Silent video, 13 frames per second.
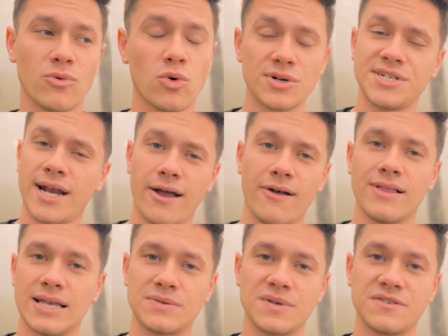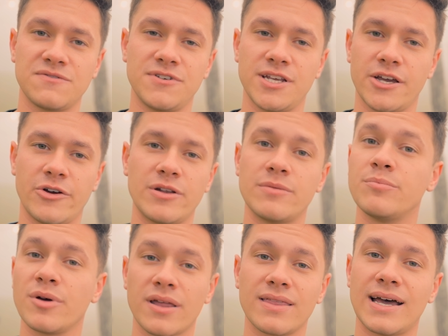or check out last week's video and
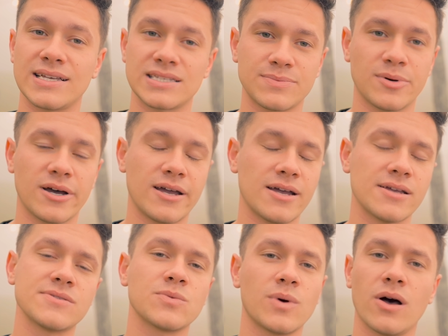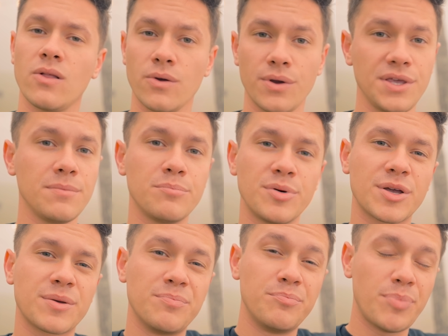book that spot as well, or you can book
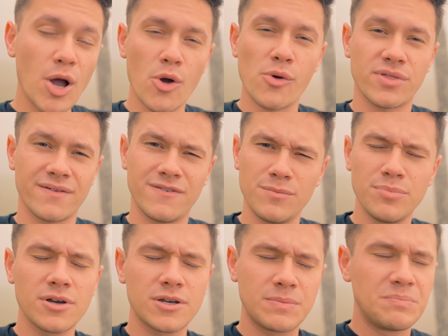both. If you book